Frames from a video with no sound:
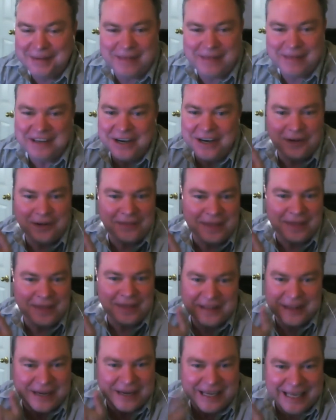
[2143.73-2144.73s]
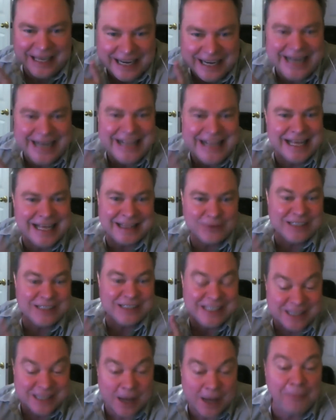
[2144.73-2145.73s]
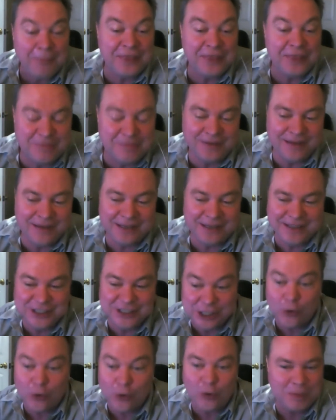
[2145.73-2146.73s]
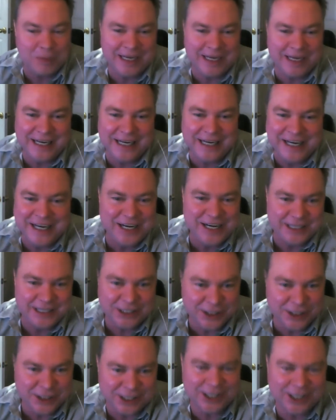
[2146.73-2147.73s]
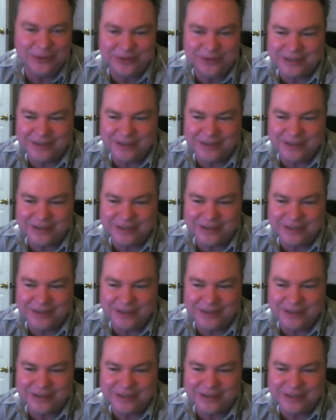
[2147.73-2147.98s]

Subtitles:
know, they were getting that there was something in the joke, but they didn't get the joke.